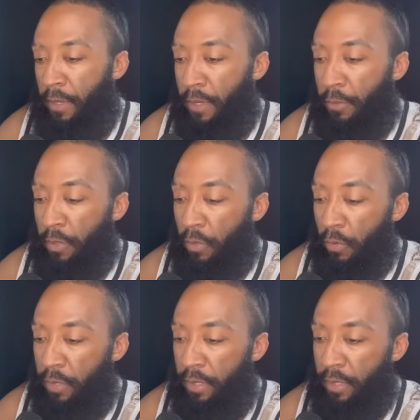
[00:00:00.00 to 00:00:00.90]
And I'm going to
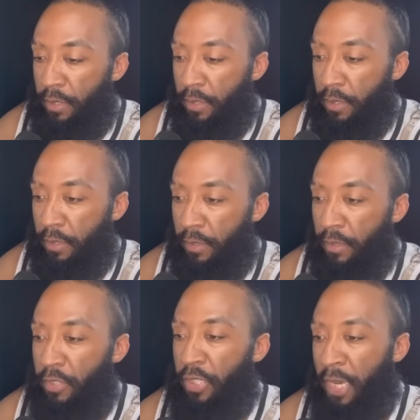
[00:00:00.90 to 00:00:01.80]
read
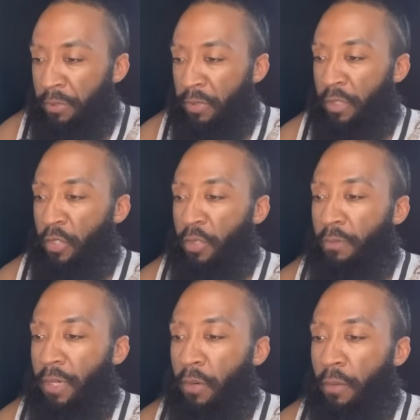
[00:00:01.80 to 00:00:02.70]
the chapter that talks
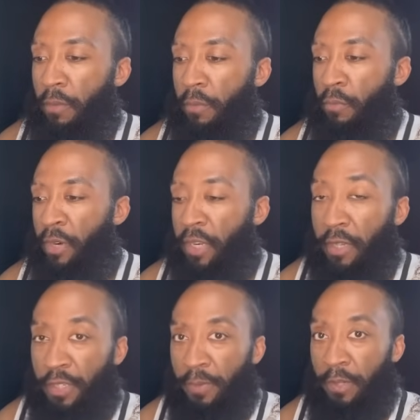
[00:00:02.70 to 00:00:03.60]
about
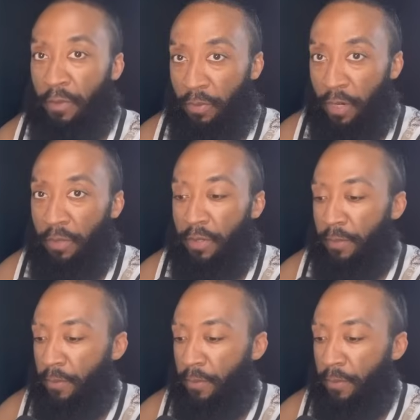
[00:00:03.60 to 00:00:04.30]
breaking the spirit of poverty.